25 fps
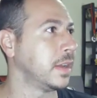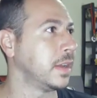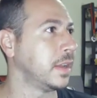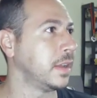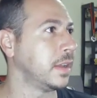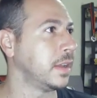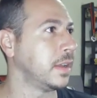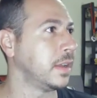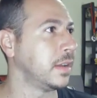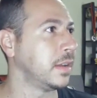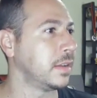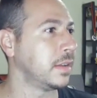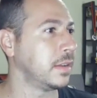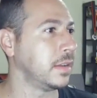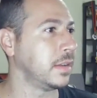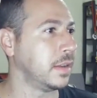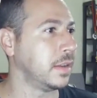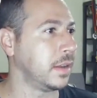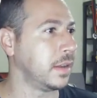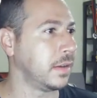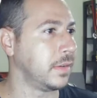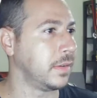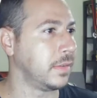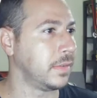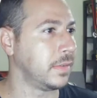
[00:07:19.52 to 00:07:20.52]
site
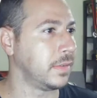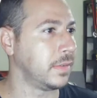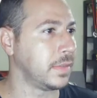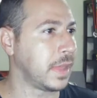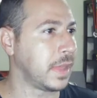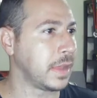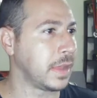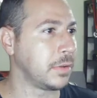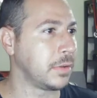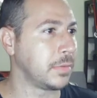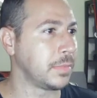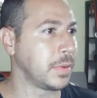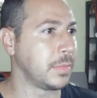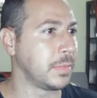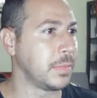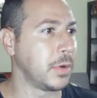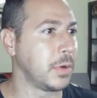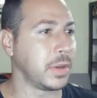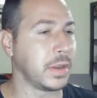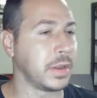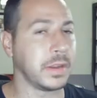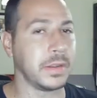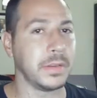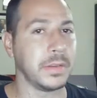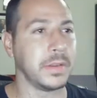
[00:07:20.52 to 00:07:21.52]
you know that you're
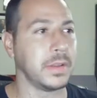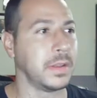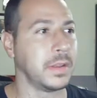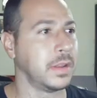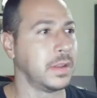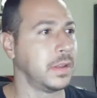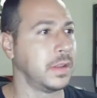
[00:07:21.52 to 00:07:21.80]
promoting